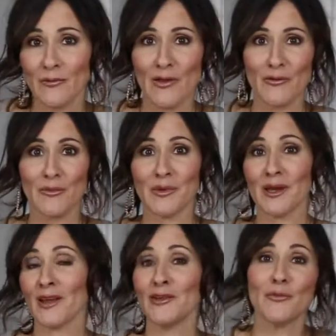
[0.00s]
whether it
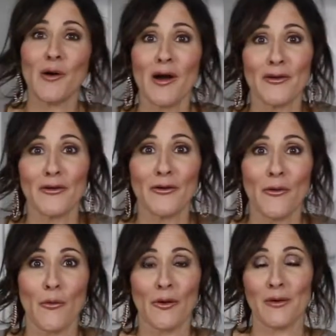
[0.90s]
be a new
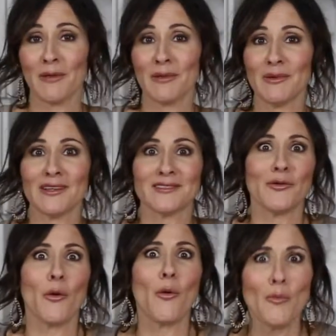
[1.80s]
partner or maybe it's
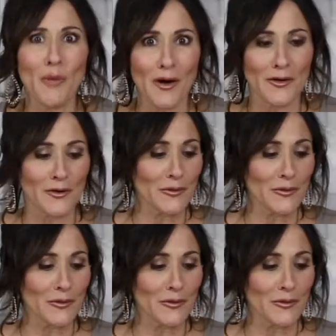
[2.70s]
an old partner.